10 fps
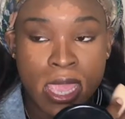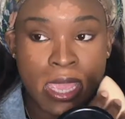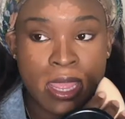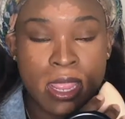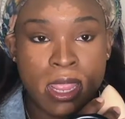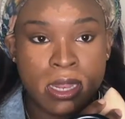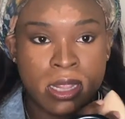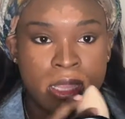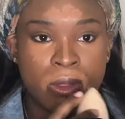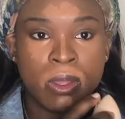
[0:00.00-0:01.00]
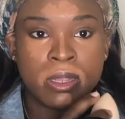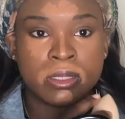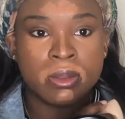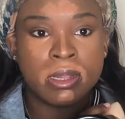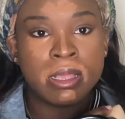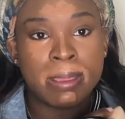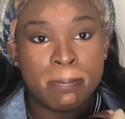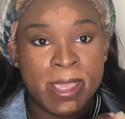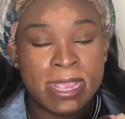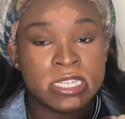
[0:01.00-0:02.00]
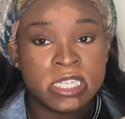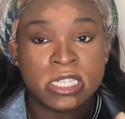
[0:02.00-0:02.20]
and then you're going to start looking patchy.